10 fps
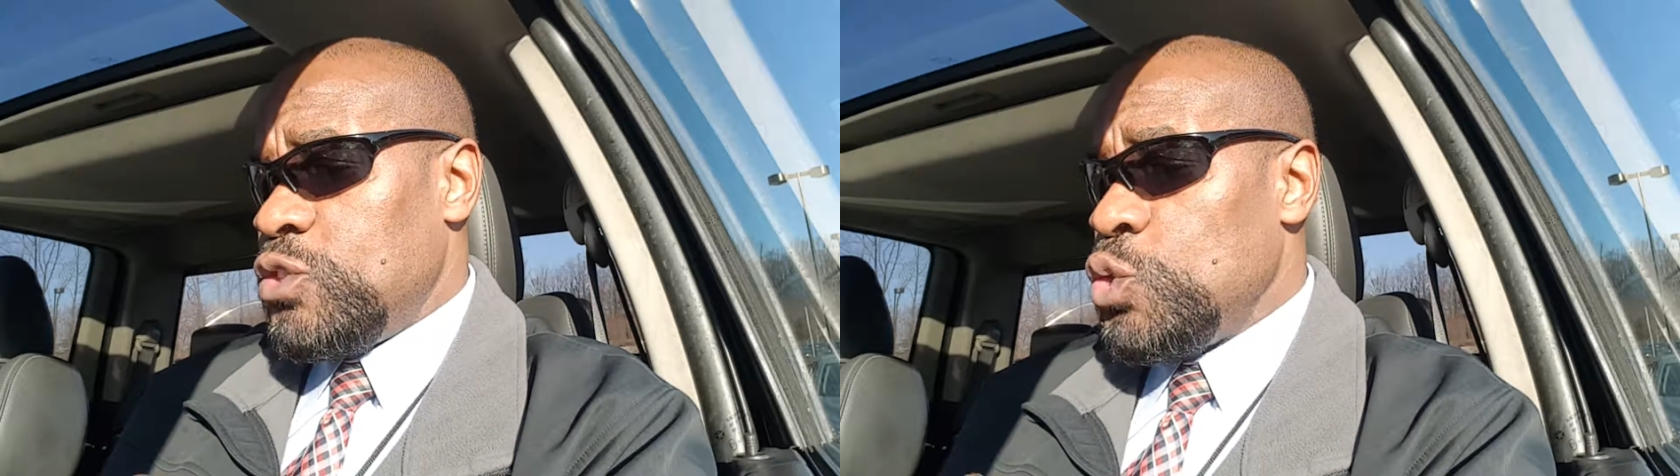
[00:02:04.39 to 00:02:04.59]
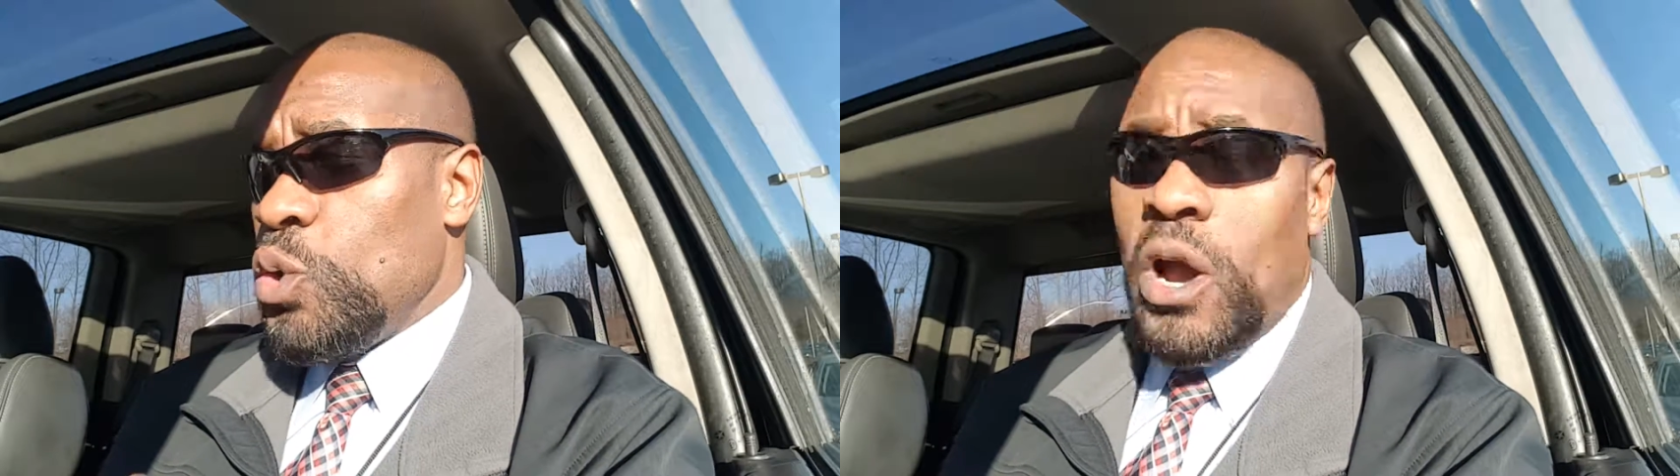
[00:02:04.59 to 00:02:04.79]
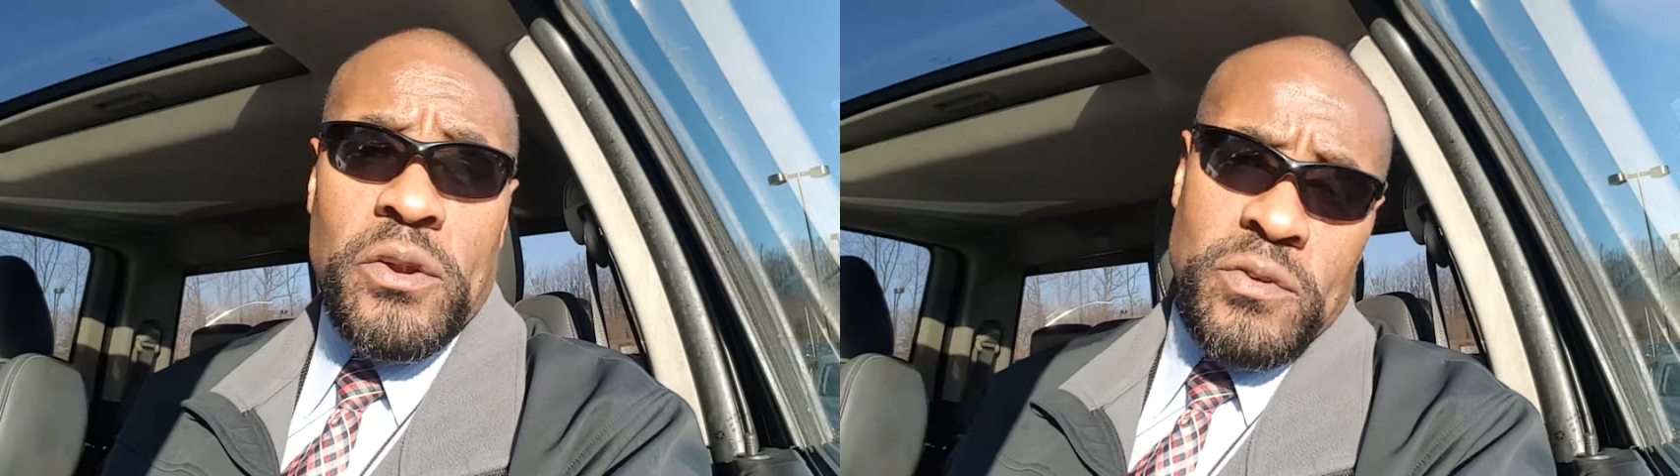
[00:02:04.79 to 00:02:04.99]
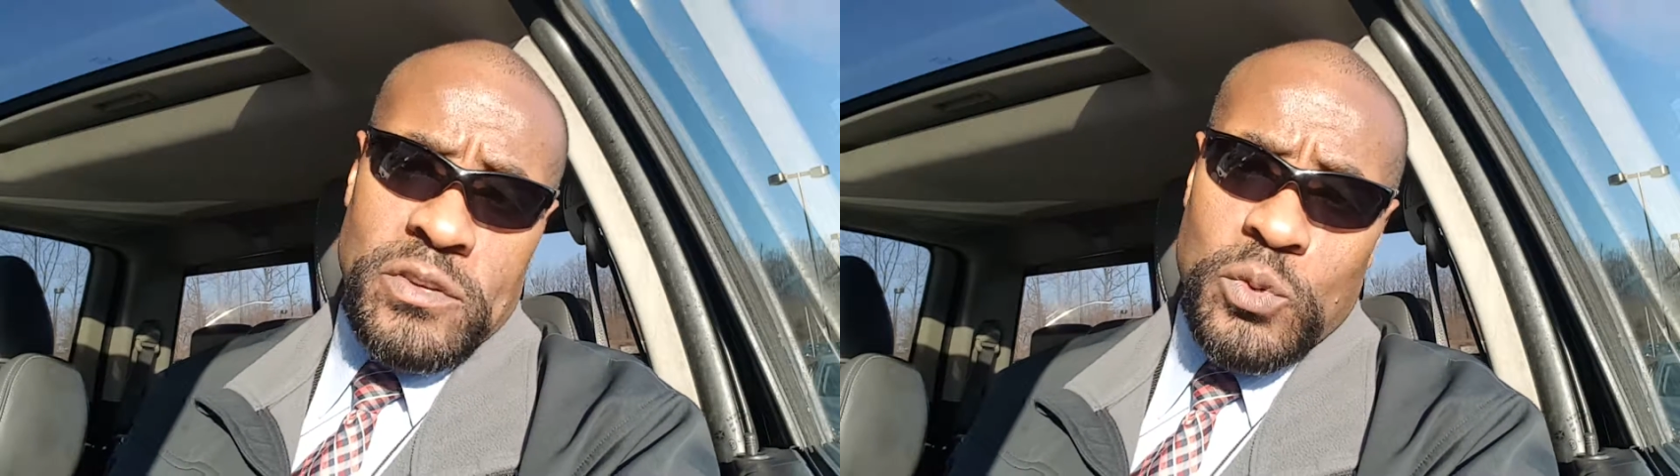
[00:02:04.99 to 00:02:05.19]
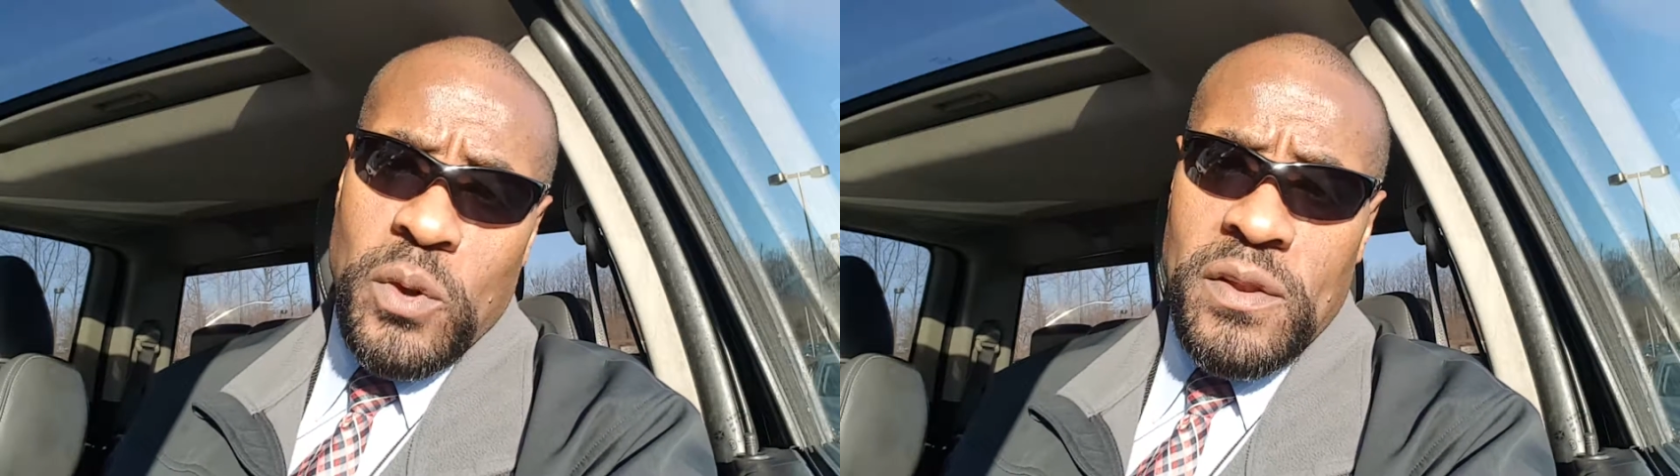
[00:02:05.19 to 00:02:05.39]

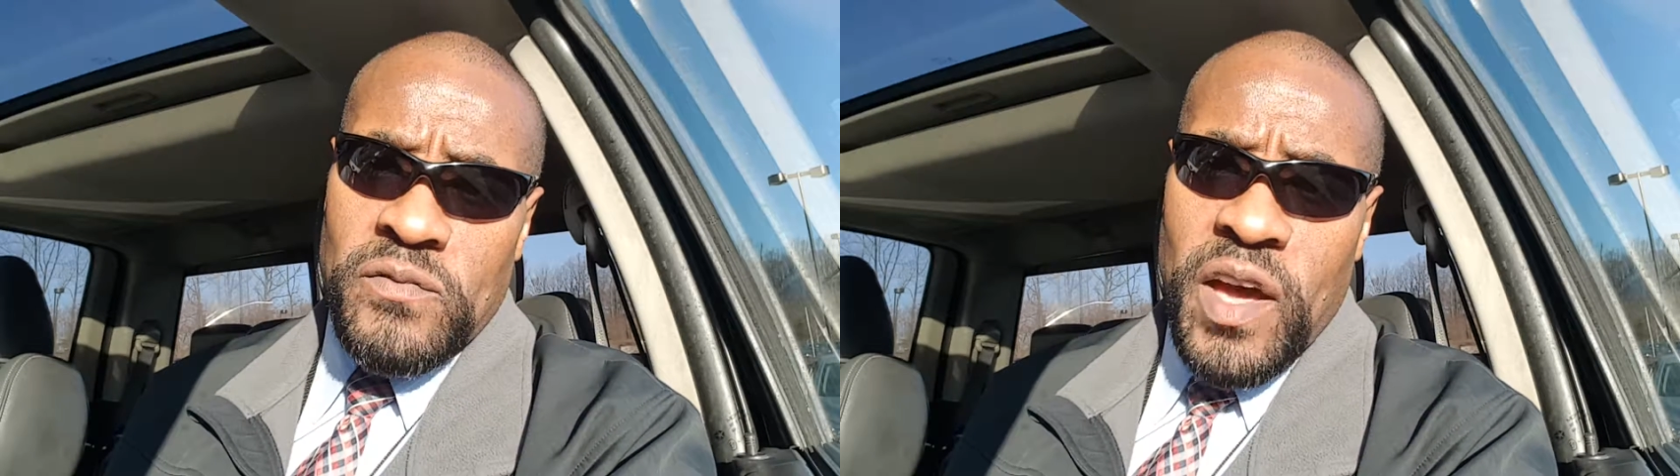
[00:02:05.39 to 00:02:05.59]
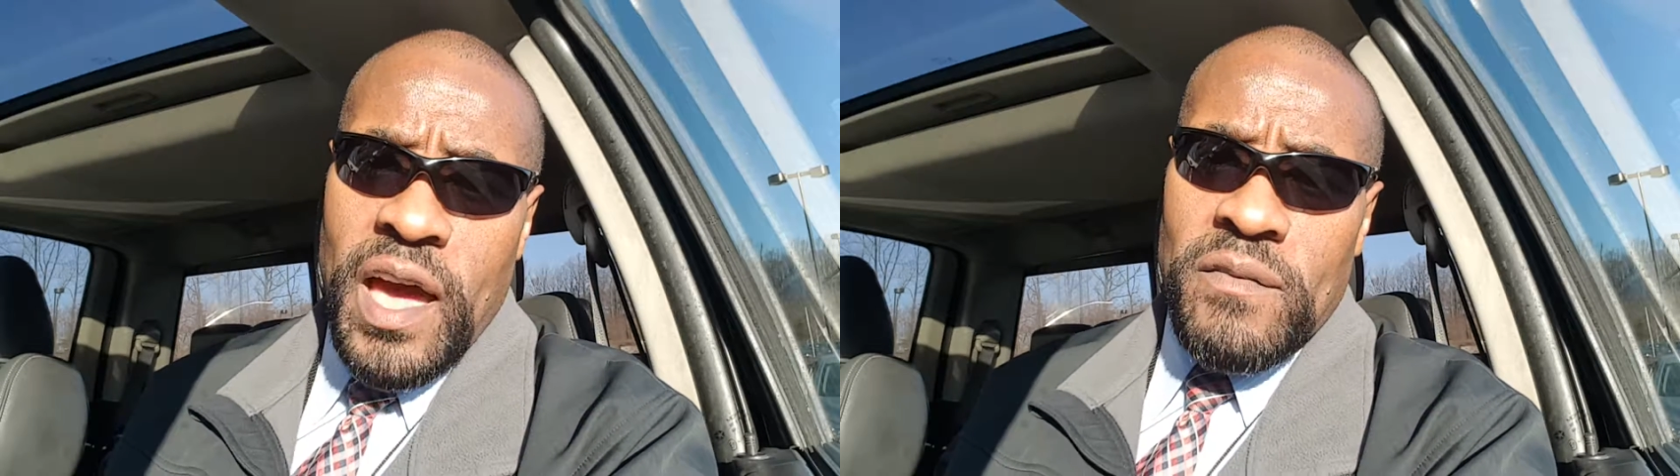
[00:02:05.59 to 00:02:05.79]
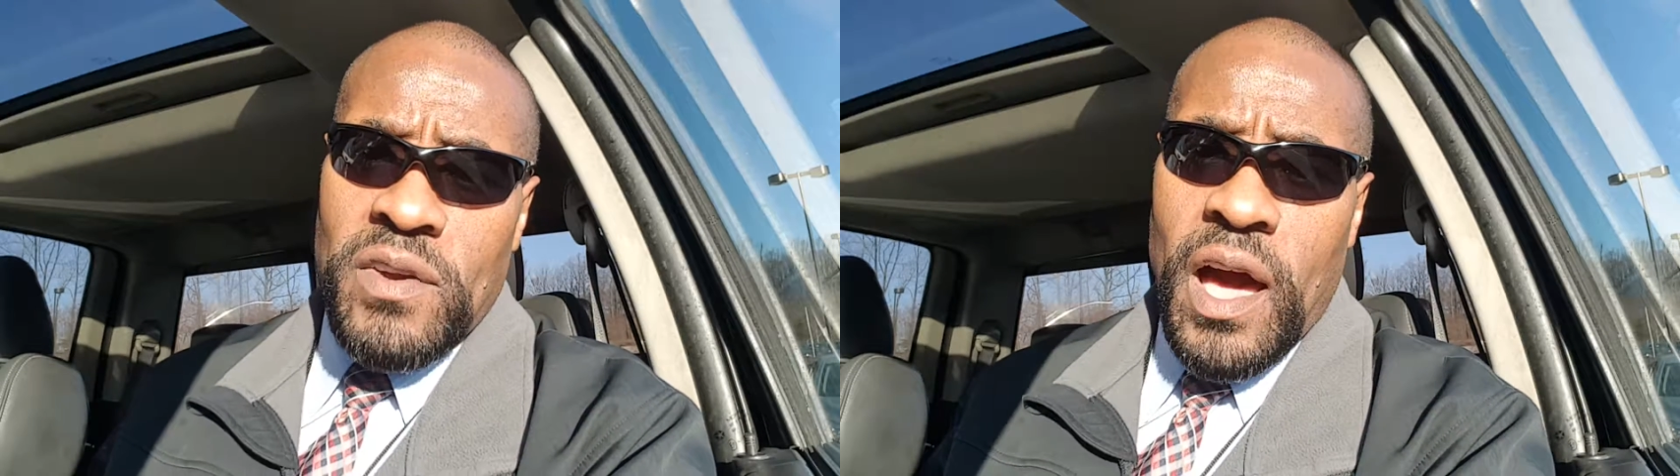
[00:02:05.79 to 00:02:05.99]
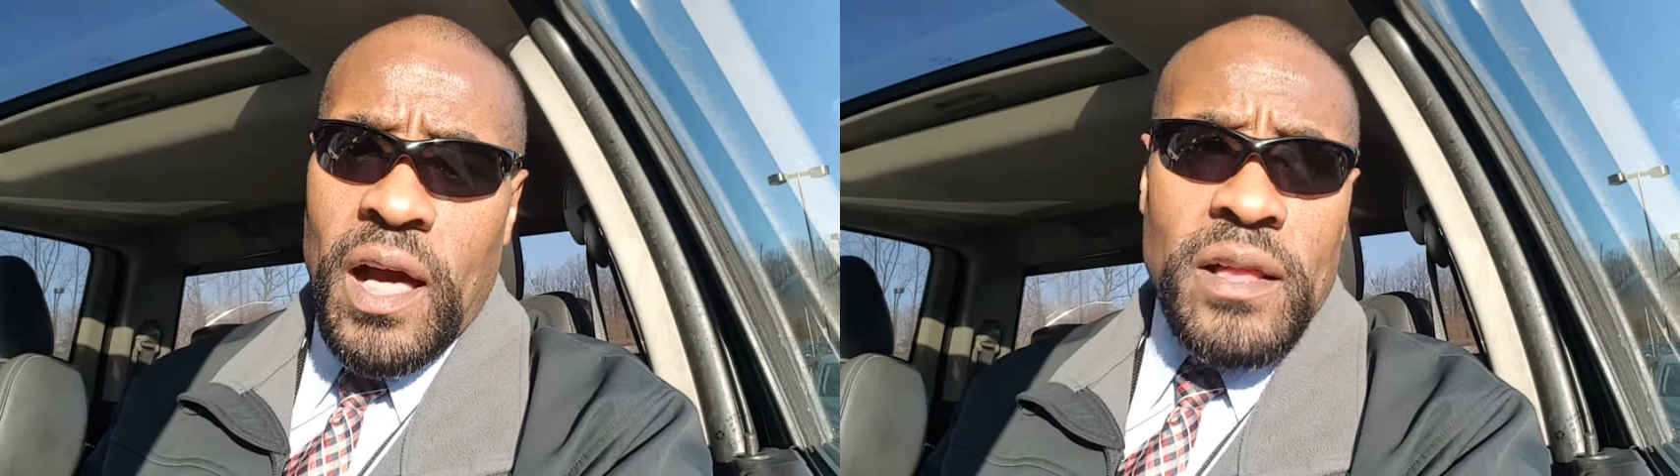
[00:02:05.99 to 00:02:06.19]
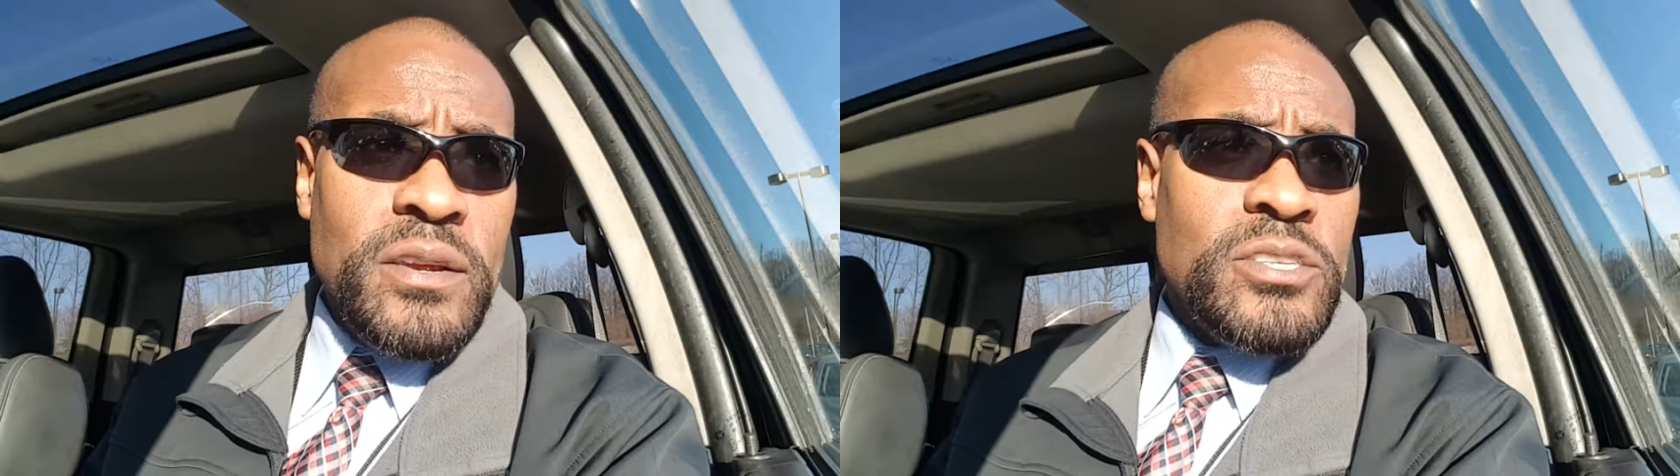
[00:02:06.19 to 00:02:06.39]

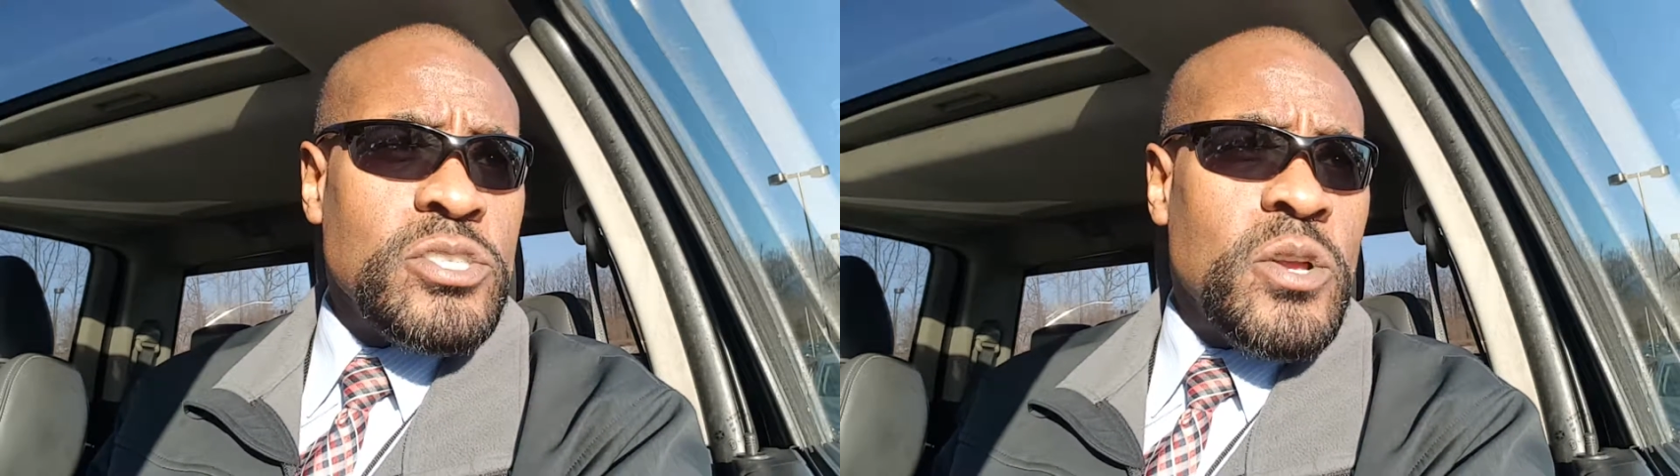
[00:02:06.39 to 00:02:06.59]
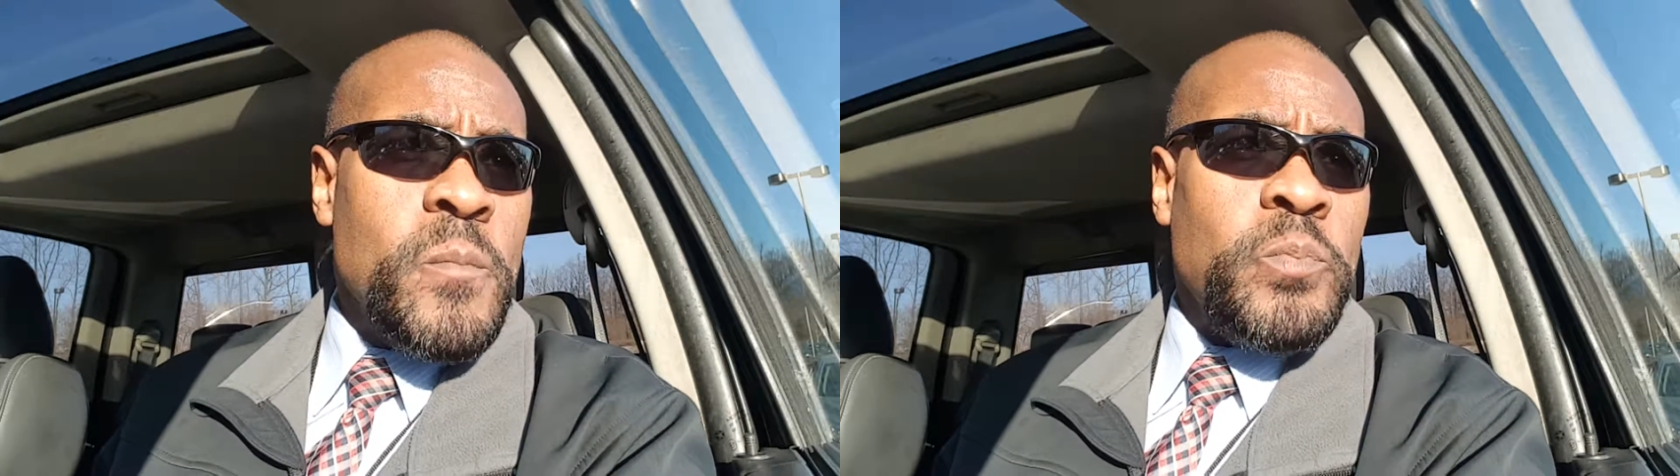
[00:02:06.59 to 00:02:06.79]
$225